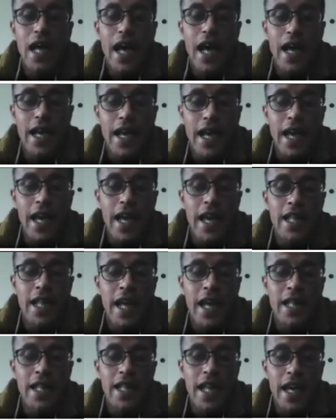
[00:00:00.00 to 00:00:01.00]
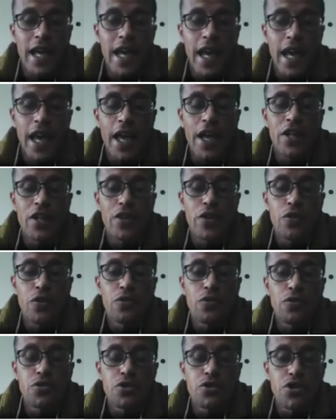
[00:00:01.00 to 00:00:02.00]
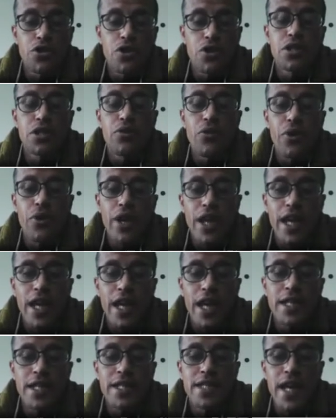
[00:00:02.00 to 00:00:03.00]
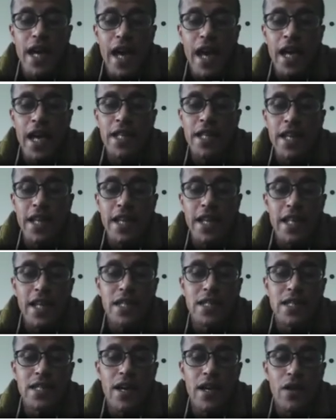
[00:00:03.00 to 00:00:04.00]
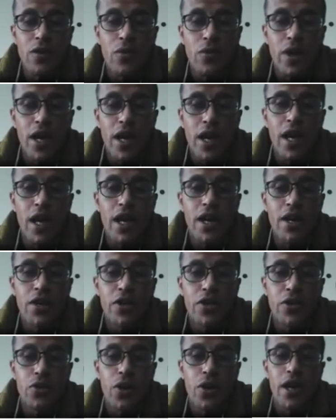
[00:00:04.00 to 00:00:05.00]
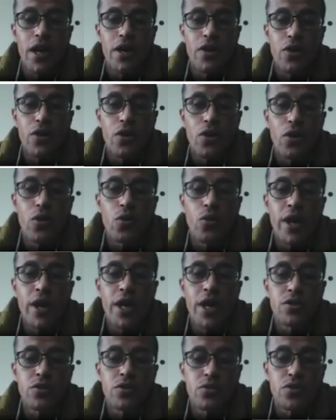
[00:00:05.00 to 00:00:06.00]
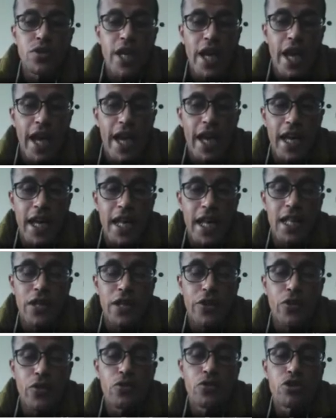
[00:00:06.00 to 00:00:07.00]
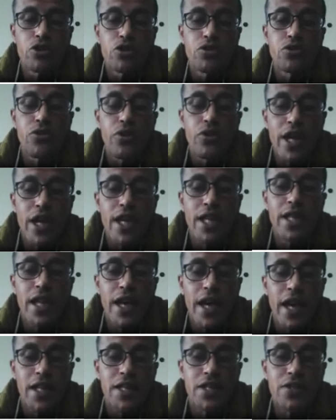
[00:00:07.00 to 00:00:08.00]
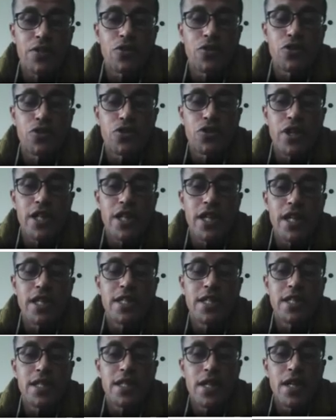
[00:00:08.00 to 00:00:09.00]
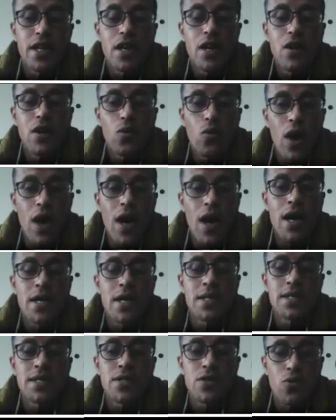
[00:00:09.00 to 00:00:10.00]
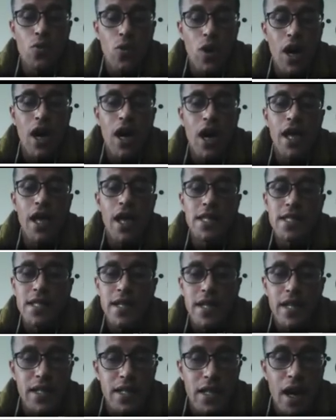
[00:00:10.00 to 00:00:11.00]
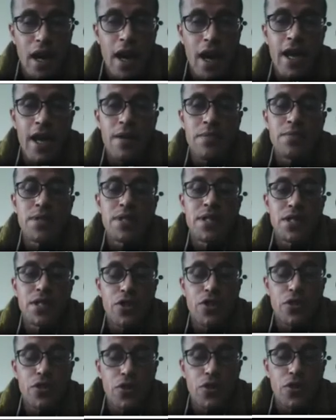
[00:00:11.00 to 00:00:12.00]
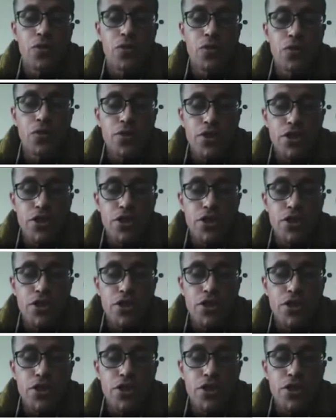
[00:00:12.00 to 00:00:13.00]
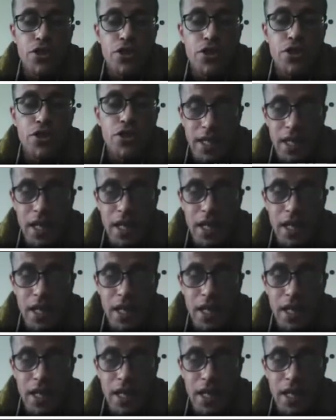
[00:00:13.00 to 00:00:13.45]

Again and again, you should read any literary work you are going to tackle. You should read it. You should read it once, twice, three times. You should read.